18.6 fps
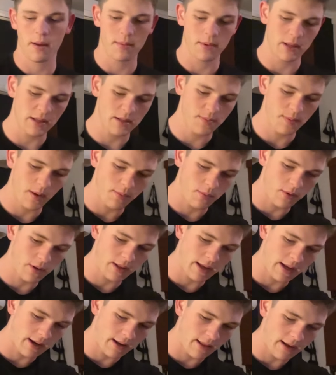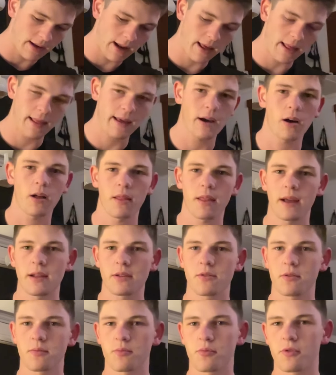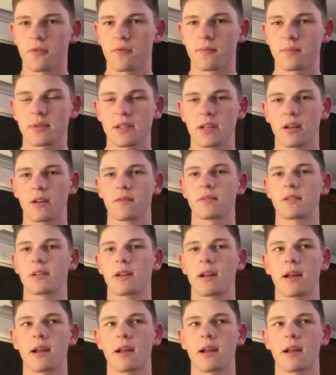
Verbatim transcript: but these people at the end of the day, they are there to improve themselves and,